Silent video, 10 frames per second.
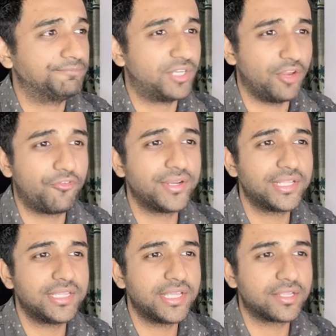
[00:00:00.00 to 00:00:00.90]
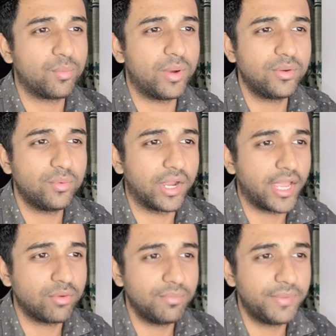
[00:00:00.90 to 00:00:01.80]
different than the other one.
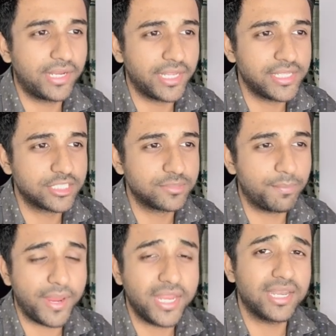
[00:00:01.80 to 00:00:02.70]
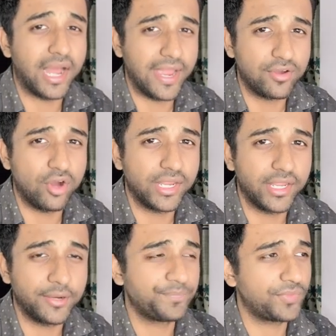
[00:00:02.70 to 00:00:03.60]
Again, we'll be clicking this paint icon
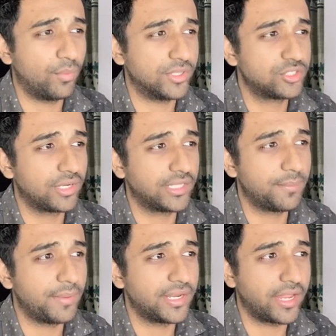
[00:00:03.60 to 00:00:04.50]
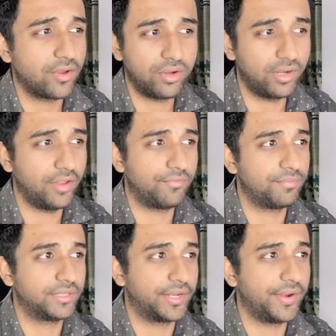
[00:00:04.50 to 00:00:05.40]
here. Once you click the paint icon, if
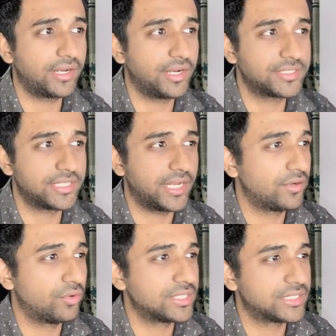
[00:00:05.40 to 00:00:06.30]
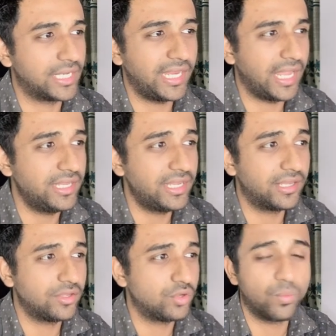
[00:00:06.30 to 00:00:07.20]
the red color is selected, you can select any
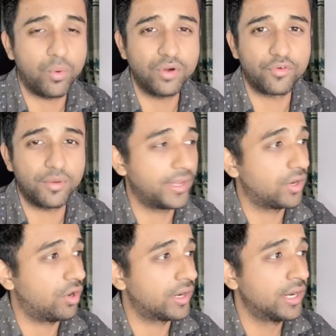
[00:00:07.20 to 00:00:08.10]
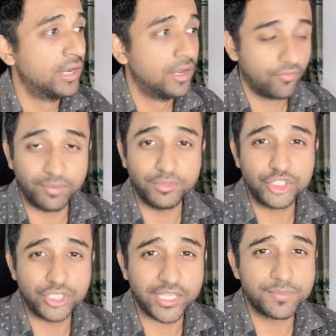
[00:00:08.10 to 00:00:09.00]
color you want from here or from the
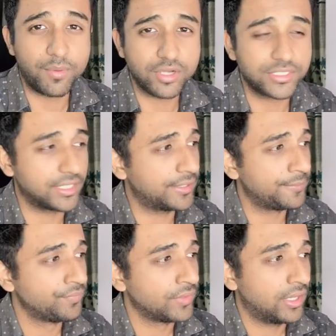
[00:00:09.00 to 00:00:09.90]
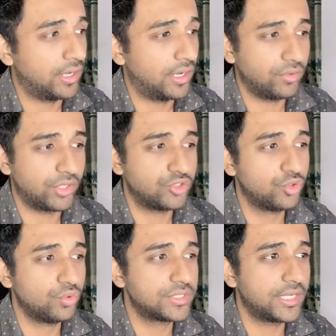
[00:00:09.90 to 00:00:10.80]
shades box here. You can
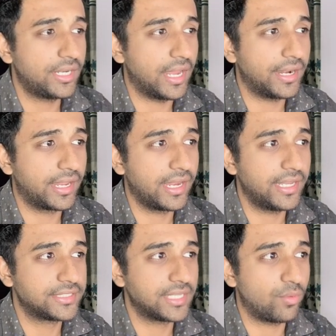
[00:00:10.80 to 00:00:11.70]
choose it, and again, let's say I